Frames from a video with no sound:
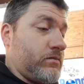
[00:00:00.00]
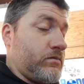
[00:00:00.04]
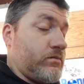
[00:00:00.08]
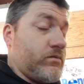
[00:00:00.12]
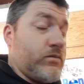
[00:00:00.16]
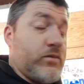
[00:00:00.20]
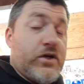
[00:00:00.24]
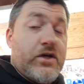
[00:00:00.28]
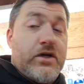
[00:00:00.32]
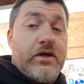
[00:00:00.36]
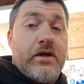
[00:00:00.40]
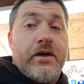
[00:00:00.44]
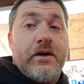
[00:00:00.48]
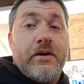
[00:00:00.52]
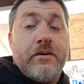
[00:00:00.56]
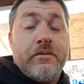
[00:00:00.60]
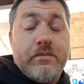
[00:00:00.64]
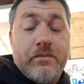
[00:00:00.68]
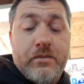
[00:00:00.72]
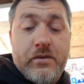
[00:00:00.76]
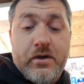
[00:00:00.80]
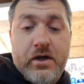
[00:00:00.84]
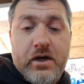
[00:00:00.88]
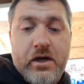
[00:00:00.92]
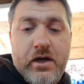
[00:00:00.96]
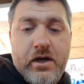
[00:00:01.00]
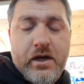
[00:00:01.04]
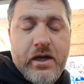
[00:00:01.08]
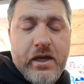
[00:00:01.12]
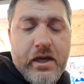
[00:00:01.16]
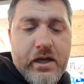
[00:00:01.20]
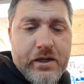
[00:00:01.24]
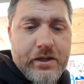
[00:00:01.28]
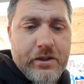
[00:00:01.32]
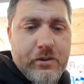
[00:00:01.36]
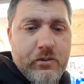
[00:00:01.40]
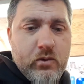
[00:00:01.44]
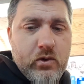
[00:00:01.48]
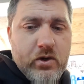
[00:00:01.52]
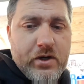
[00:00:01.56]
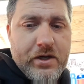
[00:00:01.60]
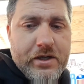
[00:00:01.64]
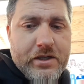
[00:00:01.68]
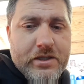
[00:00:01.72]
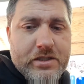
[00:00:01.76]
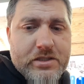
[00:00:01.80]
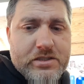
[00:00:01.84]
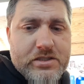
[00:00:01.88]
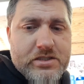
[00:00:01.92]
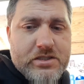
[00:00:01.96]
But yeah.
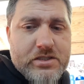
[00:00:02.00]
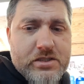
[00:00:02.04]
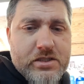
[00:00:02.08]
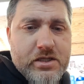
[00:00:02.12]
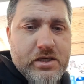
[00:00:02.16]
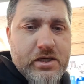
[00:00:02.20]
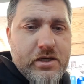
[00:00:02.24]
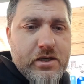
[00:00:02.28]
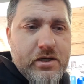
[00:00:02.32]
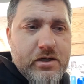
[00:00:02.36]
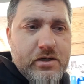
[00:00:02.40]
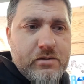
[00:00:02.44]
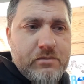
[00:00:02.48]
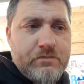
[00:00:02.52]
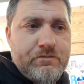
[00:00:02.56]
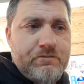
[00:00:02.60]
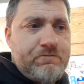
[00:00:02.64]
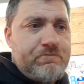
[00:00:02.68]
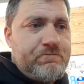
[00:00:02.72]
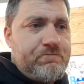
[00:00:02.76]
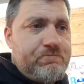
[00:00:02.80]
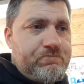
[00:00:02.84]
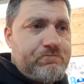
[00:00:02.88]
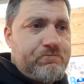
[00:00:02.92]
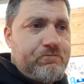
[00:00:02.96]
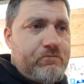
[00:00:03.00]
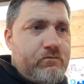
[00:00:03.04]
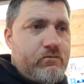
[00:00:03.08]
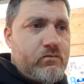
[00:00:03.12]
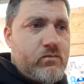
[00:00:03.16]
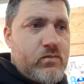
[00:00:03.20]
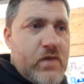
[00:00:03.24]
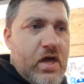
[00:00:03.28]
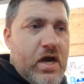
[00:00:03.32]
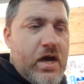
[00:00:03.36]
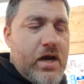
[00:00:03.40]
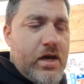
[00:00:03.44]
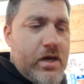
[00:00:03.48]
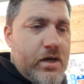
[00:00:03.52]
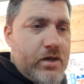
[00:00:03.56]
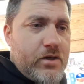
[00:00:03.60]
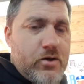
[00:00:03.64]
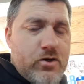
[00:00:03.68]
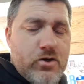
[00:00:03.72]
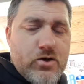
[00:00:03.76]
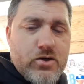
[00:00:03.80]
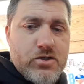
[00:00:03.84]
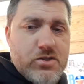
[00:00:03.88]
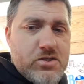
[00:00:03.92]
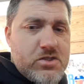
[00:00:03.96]
Anyways, the
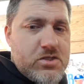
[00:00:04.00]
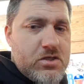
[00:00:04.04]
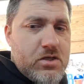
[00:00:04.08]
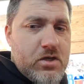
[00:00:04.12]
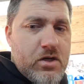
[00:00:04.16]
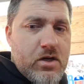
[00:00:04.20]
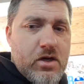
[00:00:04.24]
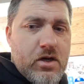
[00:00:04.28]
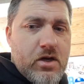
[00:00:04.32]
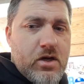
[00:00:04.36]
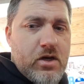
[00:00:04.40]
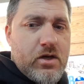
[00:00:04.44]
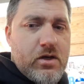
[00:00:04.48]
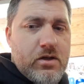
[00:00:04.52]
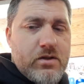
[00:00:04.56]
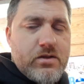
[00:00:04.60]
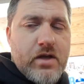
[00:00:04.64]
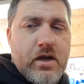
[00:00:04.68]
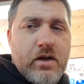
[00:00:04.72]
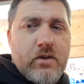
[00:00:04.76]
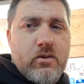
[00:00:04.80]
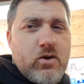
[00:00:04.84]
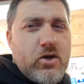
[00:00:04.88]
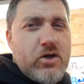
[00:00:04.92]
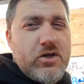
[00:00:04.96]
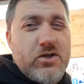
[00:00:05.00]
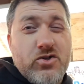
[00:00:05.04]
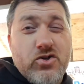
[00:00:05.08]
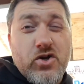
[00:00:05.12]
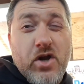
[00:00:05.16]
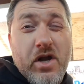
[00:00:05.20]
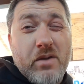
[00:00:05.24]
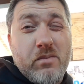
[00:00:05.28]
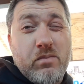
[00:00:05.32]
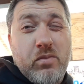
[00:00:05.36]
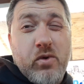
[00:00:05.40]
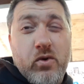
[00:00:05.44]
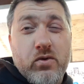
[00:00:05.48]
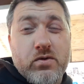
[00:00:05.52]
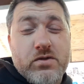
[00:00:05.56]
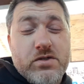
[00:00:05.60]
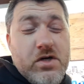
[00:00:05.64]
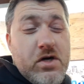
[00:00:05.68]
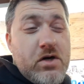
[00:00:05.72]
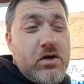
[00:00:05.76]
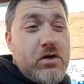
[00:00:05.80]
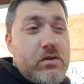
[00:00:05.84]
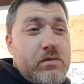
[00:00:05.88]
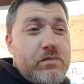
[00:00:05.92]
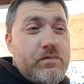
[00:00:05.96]
headers, they were a direct
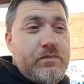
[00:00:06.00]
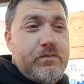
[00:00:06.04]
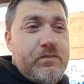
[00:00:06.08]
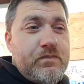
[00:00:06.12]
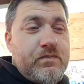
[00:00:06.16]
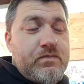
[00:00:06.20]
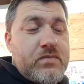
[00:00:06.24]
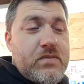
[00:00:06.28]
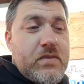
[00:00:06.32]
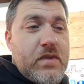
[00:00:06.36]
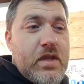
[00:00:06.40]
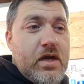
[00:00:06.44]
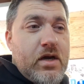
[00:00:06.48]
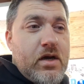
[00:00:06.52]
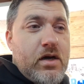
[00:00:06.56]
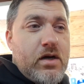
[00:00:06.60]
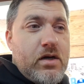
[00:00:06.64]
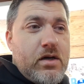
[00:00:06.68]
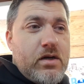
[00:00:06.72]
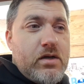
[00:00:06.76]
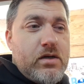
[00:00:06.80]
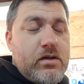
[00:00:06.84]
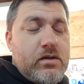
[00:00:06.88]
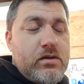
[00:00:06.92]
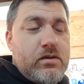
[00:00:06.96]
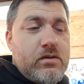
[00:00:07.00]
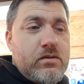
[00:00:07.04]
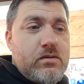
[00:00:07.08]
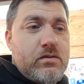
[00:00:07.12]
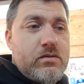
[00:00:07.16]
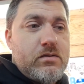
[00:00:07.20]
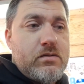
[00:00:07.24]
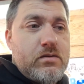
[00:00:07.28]
bolt-on. I